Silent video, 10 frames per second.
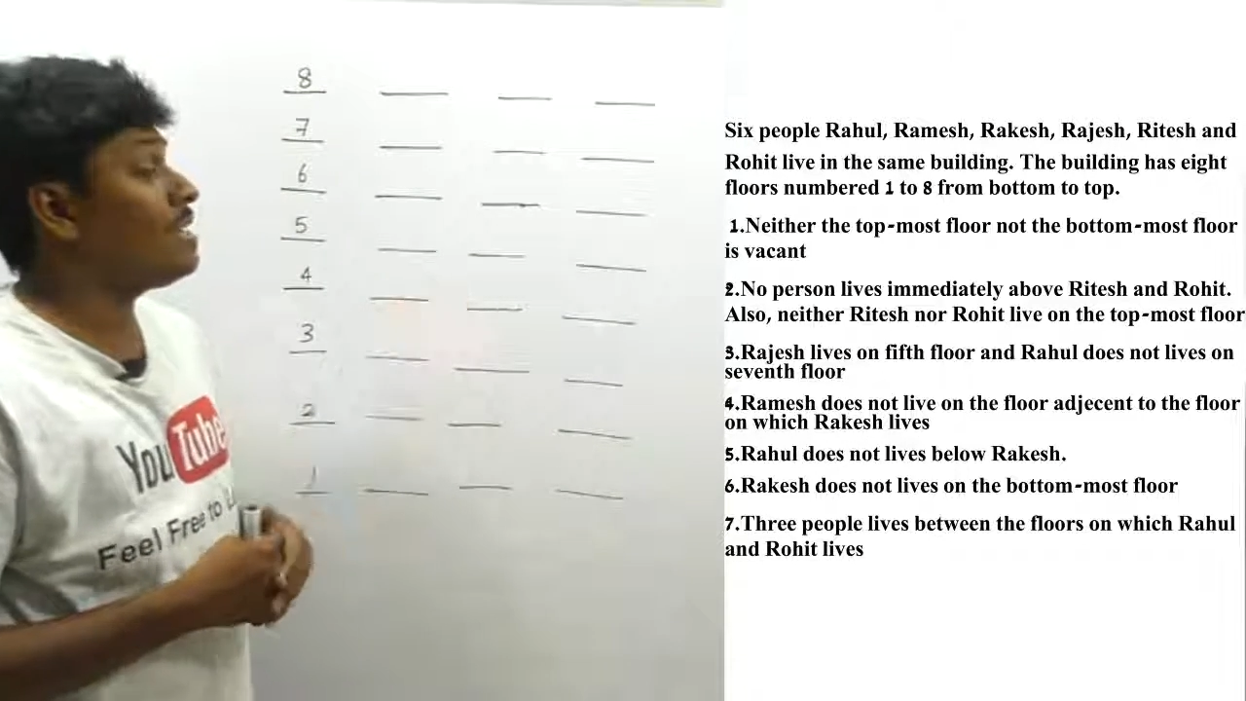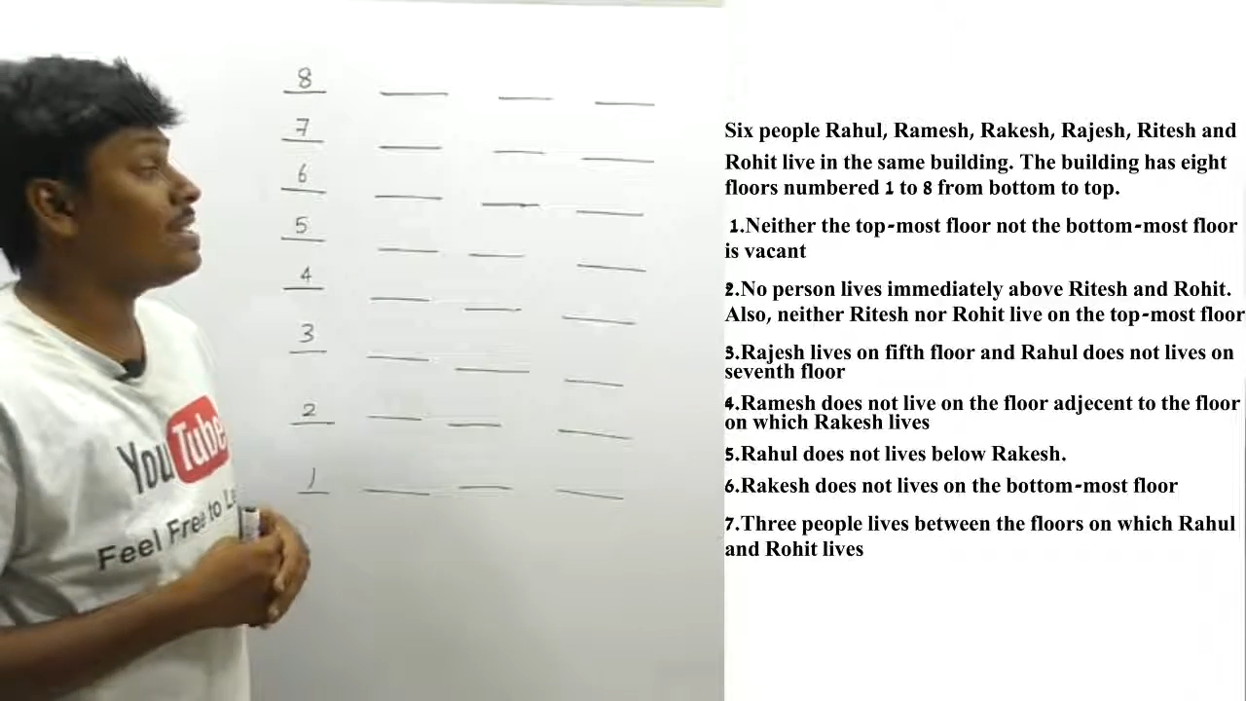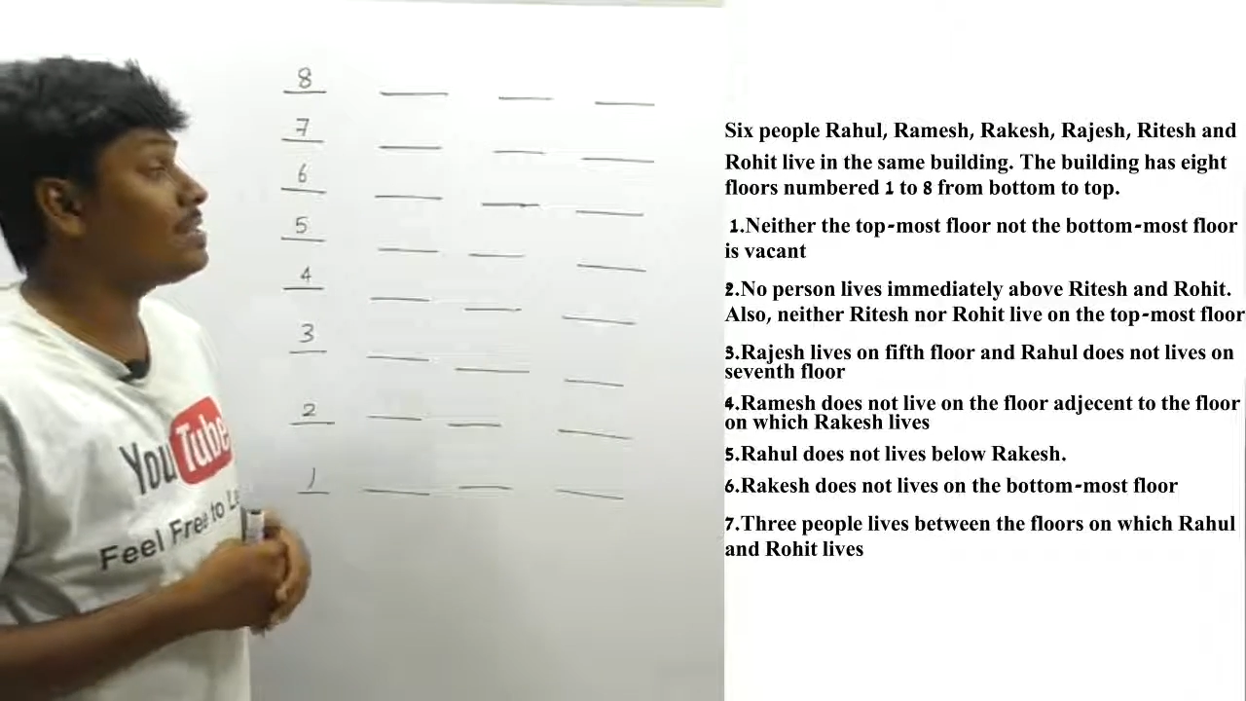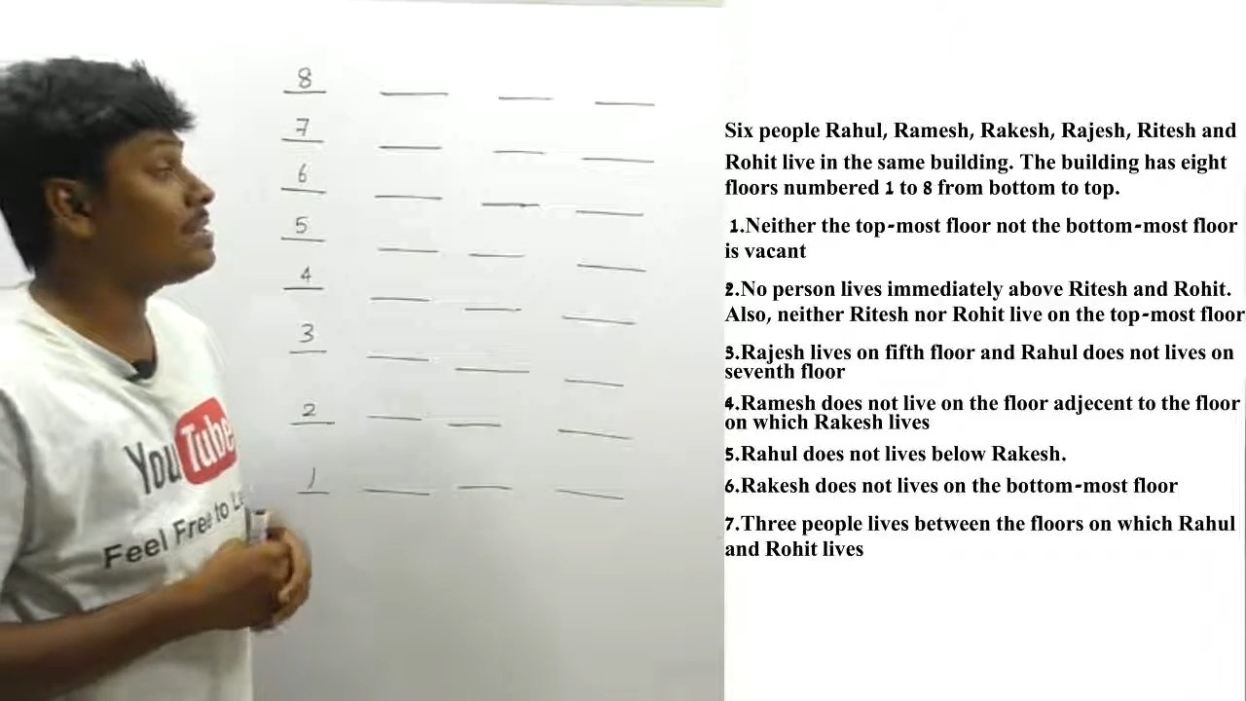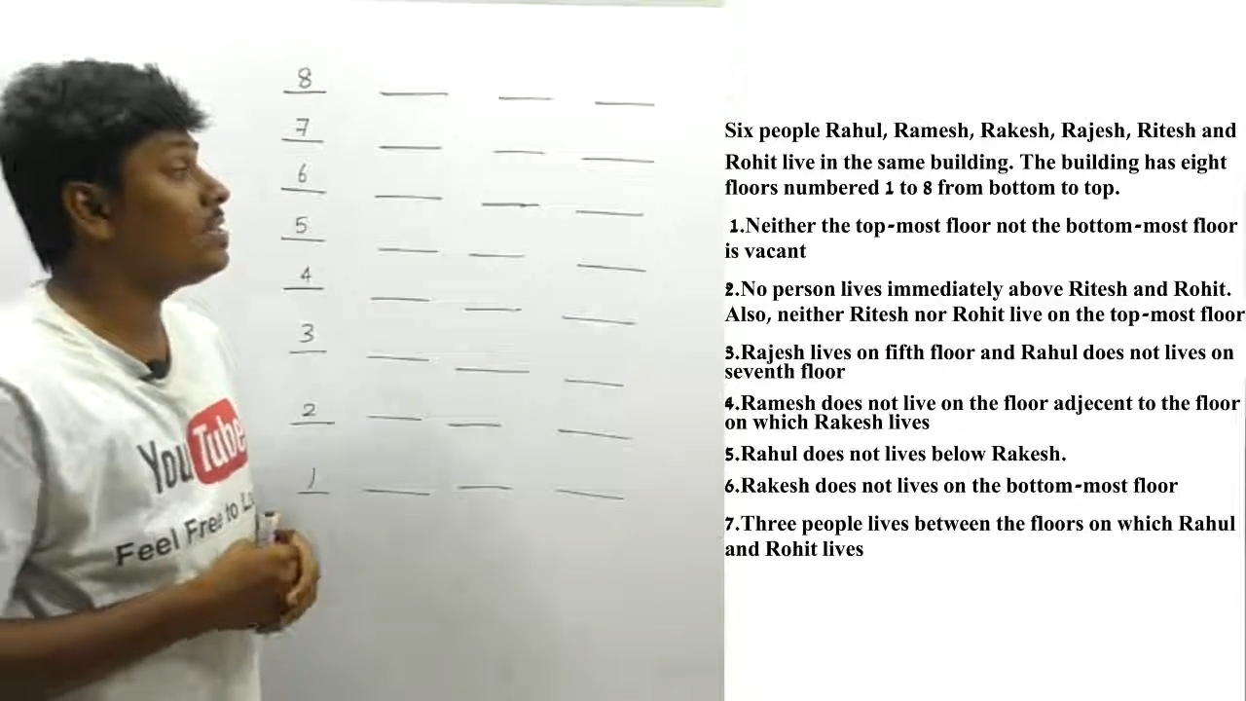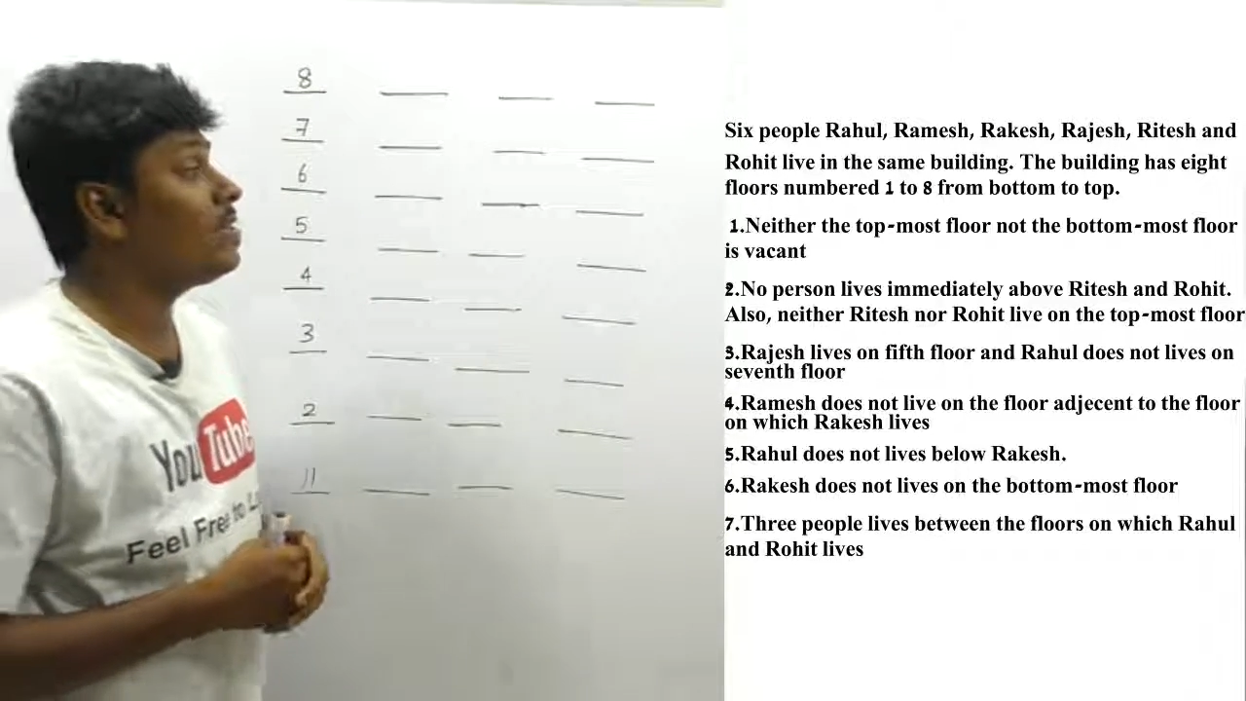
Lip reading: interesting